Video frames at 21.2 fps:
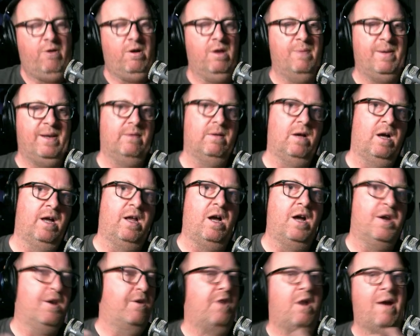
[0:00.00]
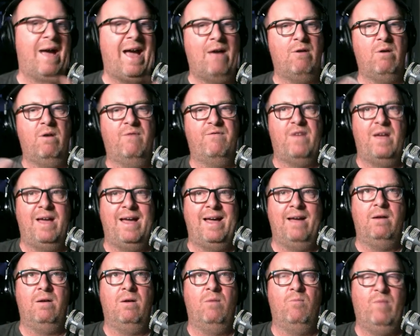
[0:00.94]
I mean, I, I don't know how,
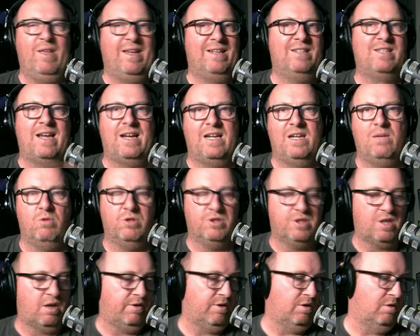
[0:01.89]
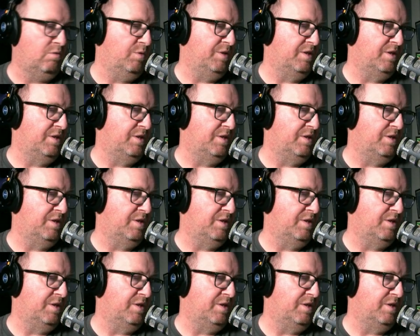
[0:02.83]
how, exactly what's going on with